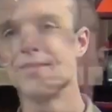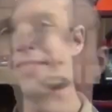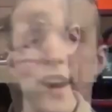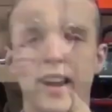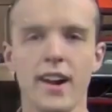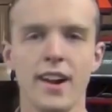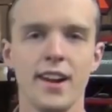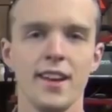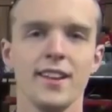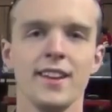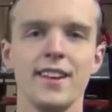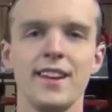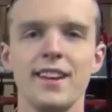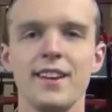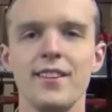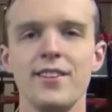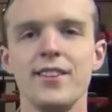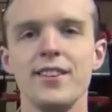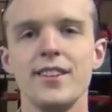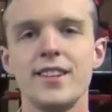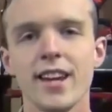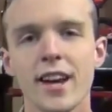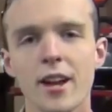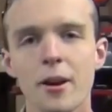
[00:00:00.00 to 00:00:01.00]
Alright
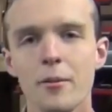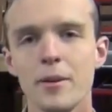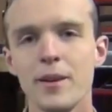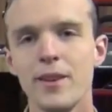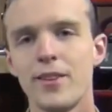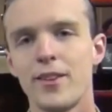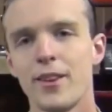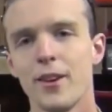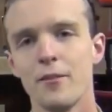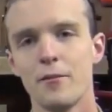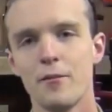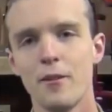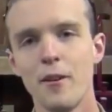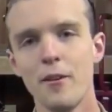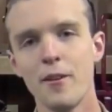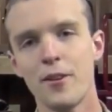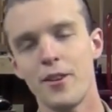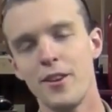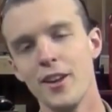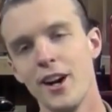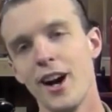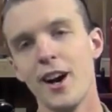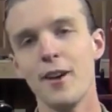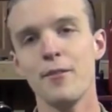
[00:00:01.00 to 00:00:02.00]
ladies and gentlemen, so
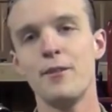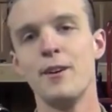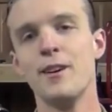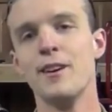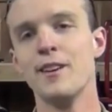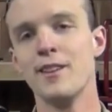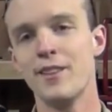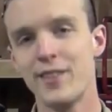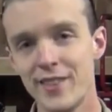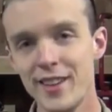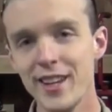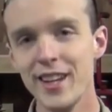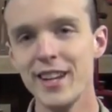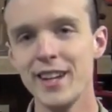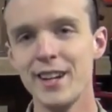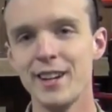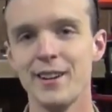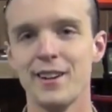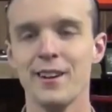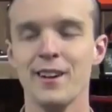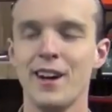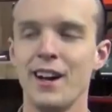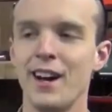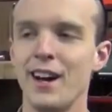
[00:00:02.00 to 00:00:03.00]
first off,
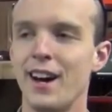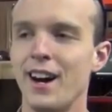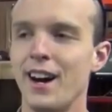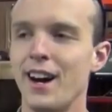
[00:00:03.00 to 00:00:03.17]
steel.